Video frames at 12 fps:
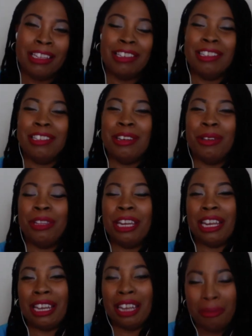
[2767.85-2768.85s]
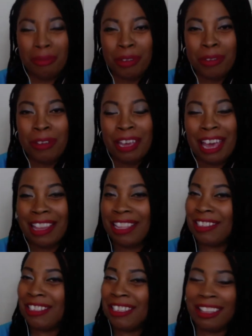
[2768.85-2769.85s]
Just know that I love you and
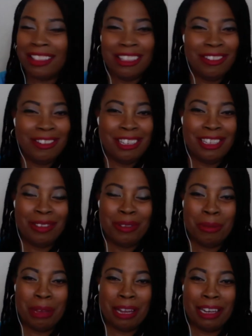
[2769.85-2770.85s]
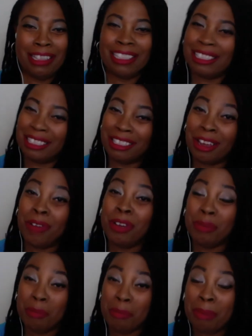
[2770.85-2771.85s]
there's nothing you can do about it. This is
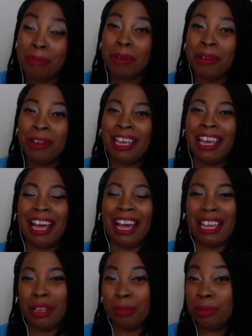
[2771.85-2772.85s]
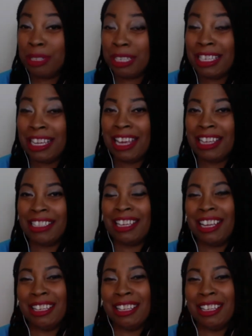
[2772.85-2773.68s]
Toni. Remember, I help you detect a